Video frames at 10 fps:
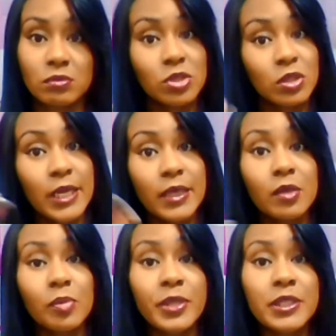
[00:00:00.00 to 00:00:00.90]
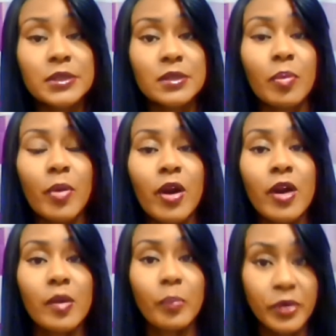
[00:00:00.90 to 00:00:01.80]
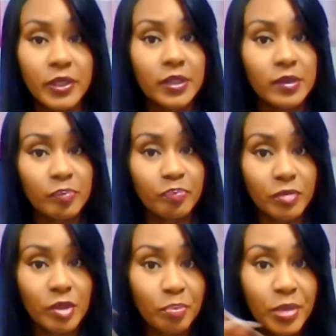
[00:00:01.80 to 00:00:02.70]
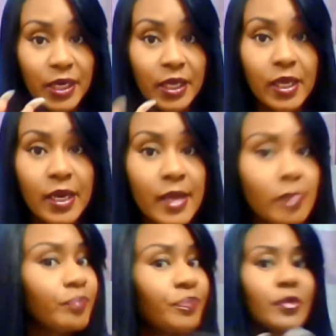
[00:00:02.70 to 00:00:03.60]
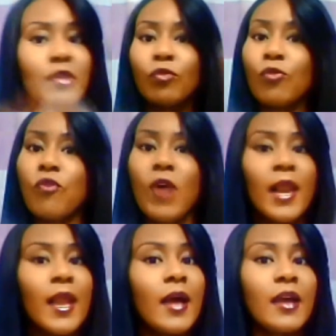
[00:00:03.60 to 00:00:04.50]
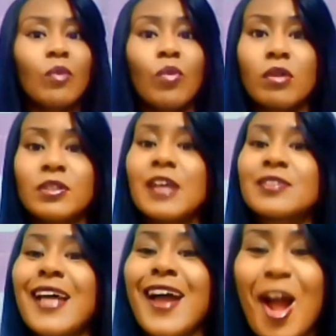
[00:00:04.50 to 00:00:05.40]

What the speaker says: took like the little piece apart, put the bit in, and voila, it worked. I was like,